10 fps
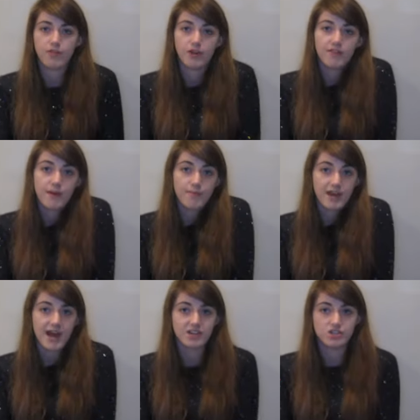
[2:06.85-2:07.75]
that can then be
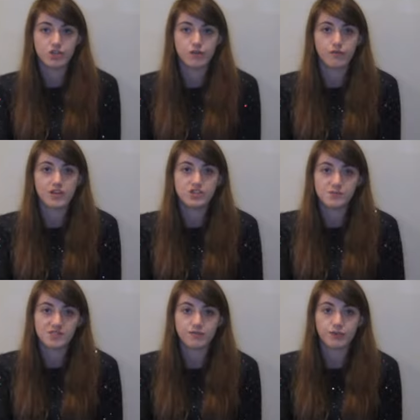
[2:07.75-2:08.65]
added to for each
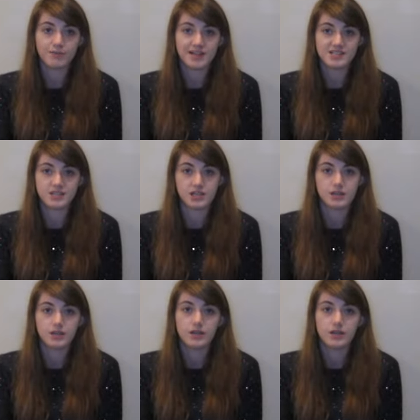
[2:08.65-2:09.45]
specific plastic.